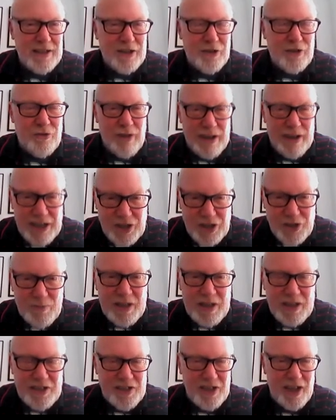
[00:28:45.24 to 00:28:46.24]
Greenwich
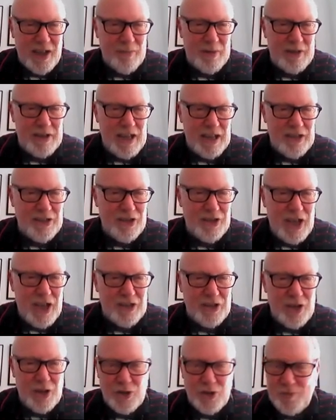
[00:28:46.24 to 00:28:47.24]
Mean Time
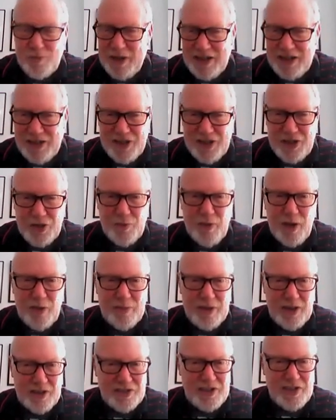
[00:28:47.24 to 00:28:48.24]
in those places as well,
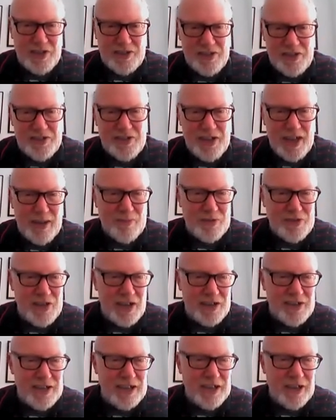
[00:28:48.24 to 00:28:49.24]
because it's the same as
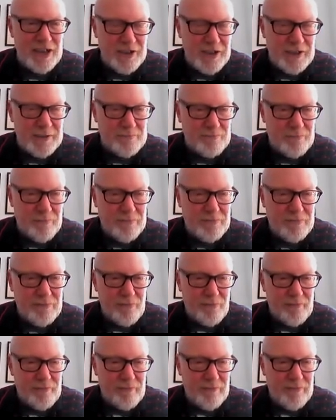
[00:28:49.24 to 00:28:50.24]
that in London.
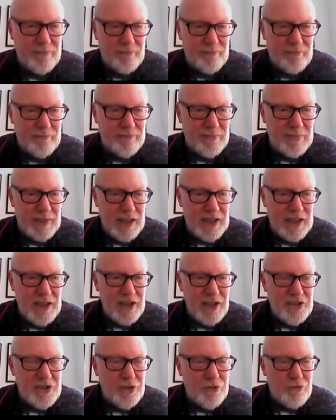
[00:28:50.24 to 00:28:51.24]

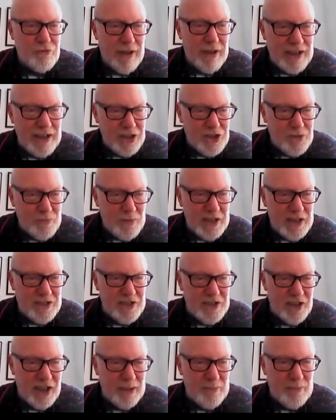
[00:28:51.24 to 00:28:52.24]
So Greenwich Mean
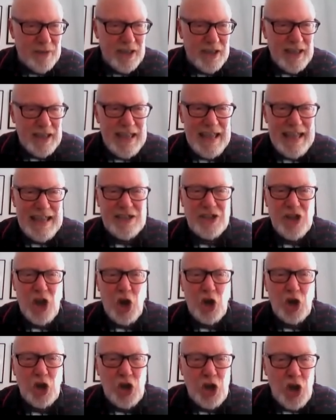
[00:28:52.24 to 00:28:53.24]
Time is
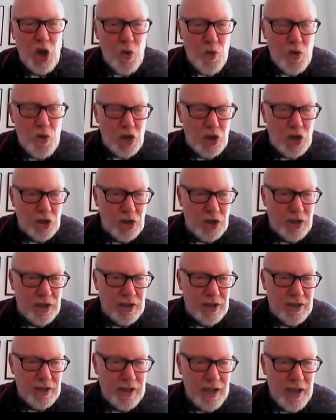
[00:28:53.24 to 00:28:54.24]
local
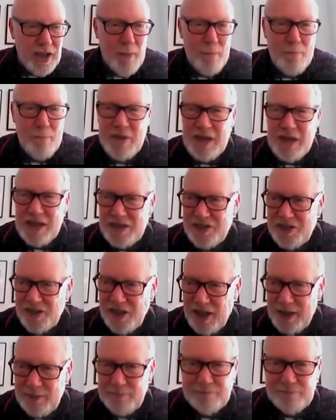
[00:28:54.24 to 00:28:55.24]
mean
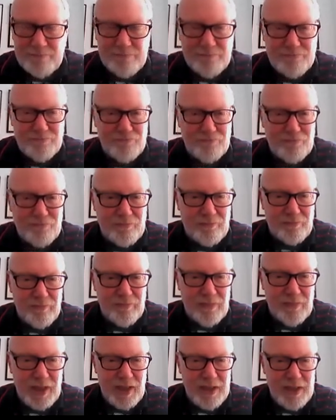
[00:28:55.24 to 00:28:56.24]
time.
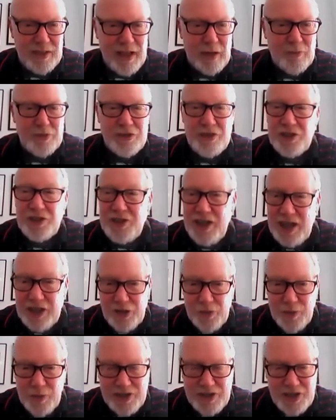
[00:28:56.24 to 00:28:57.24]
That was the
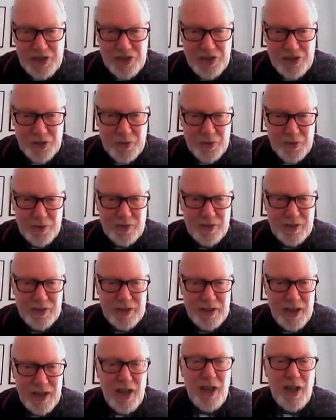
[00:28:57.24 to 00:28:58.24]
10:22
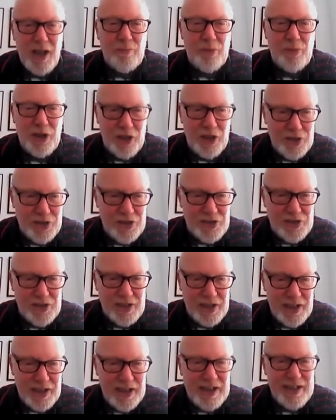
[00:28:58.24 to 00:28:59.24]

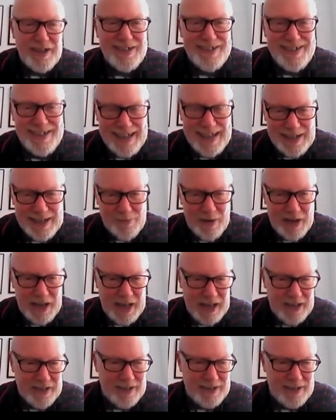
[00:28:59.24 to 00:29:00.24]
plus 6
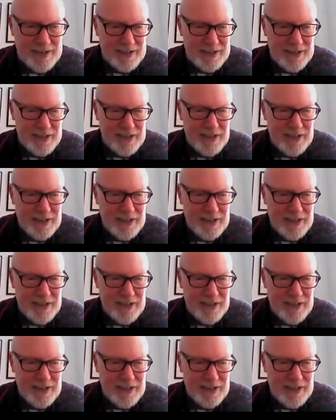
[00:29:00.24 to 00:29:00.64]
minutes.